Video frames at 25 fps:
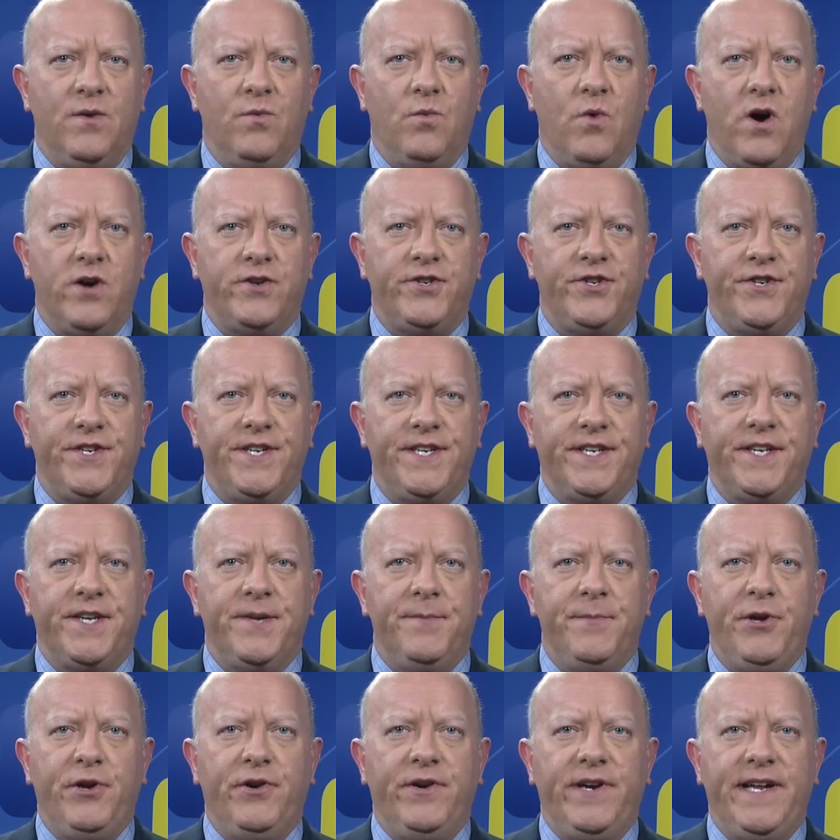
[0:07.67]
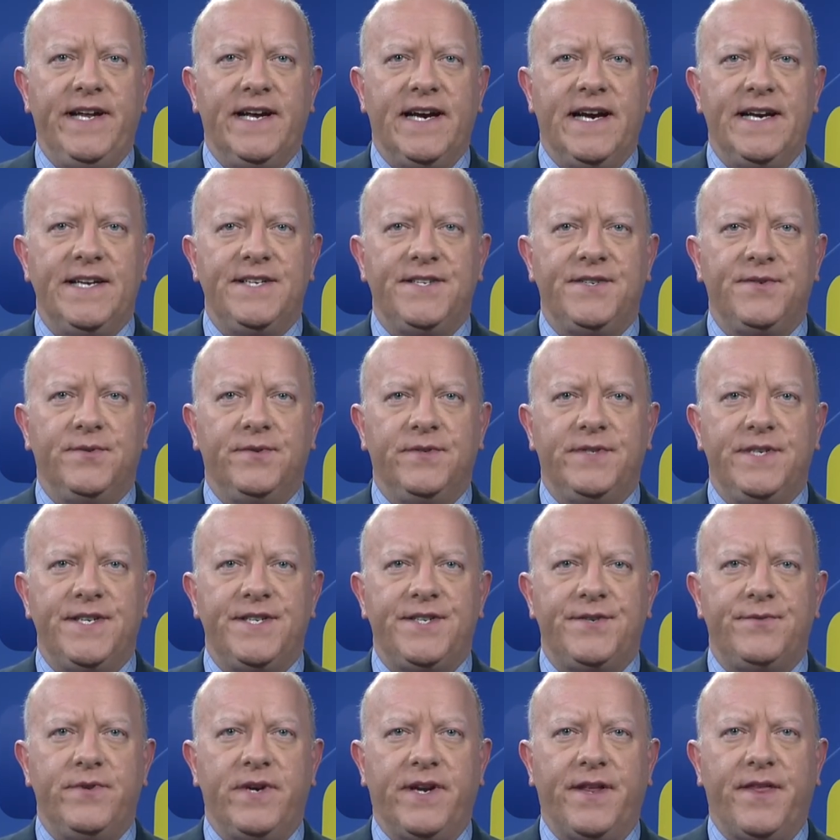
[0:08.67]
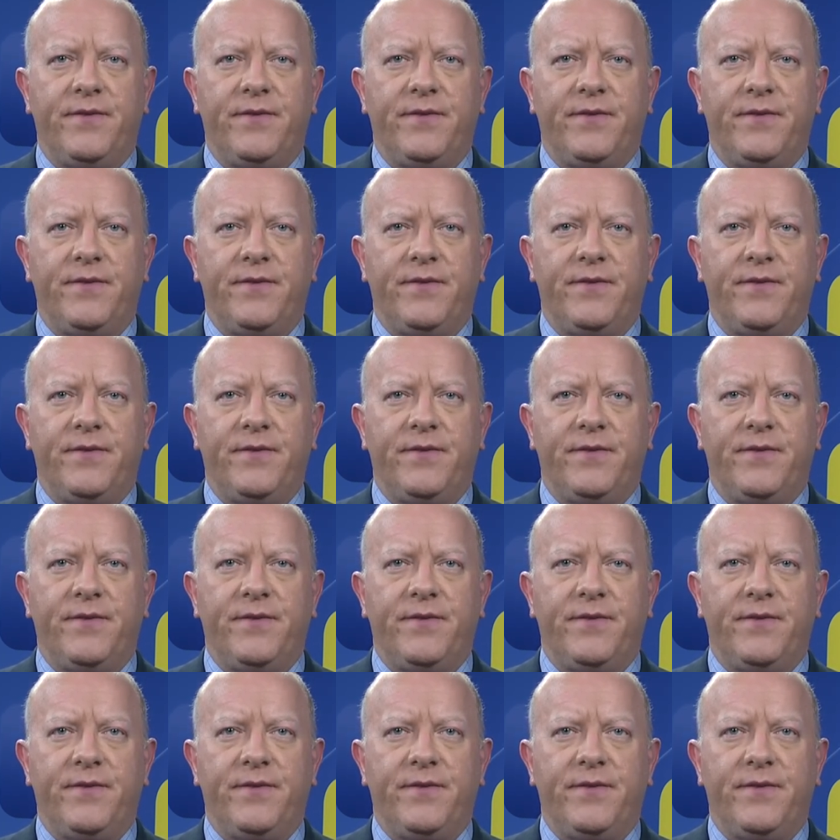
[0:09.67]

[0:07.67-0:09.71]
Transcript: Washington Community High School District